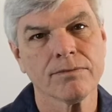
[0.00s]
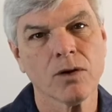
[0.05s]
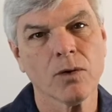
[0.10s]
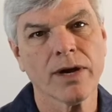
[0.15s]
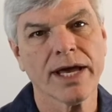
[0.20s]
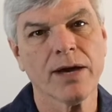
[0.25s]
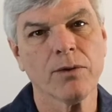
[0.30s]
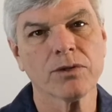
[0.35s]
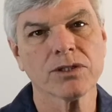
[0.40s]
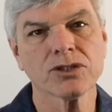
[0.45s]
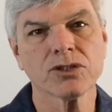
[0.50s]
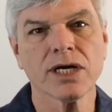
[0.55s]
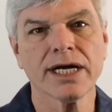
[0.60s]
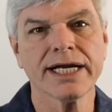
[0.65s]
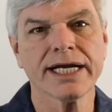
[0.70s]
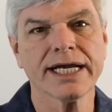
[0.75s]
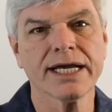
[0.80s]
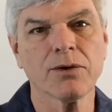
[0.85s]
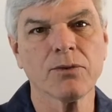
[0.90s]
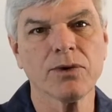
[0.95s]
Okay, we're trying
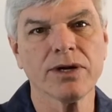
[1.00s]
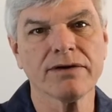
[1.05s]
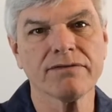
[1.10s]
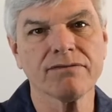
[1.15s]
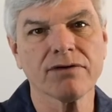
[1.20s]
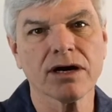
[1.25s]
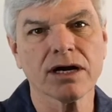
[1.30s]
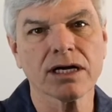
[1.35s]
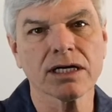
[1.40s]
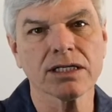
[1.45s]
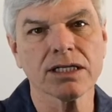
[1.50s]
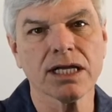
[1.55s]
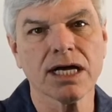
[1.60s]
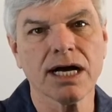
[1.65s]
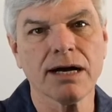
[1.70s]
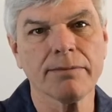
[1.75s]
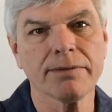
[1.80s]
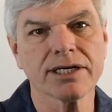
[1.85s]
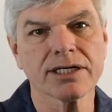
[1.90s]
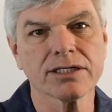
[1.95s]
to get rid of our
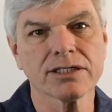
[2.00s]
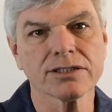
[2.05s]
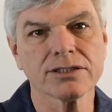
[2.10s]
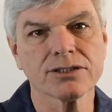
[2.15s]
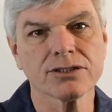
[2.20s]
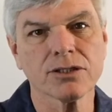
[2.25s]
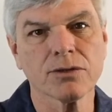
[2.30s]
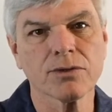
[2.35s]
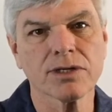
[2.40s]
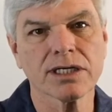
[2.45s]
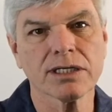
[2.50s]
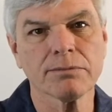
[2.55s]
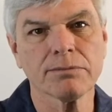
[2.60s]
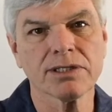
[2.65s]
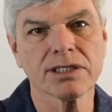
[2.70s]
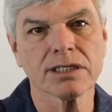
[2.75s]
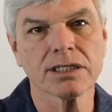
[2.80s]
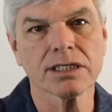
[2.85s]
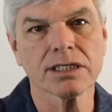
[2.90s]
kilometers, so we're going to put